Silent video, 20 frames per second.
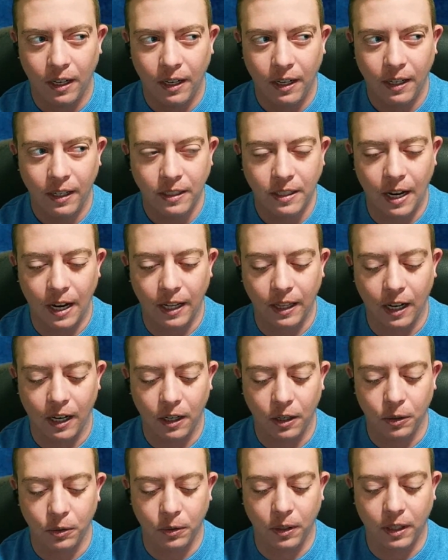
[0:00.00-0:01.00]
saying
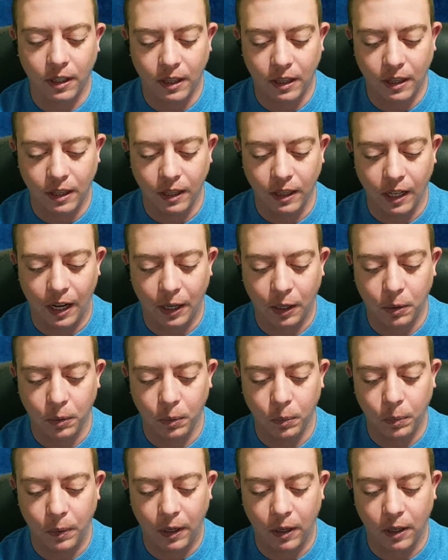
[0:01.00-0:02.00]
that, oh, like
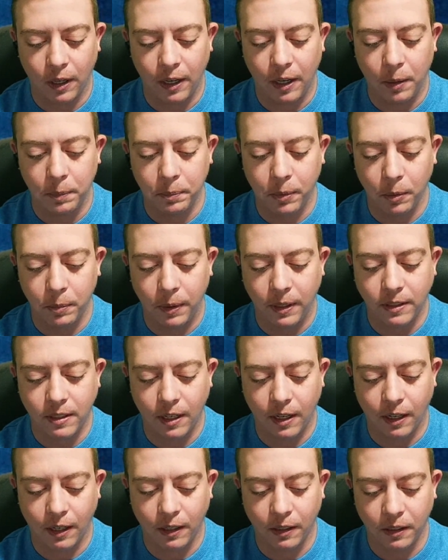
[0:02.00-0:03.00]
we're
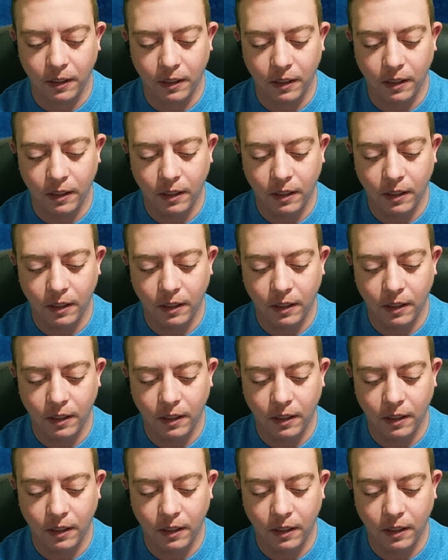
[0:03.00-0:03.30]
implementing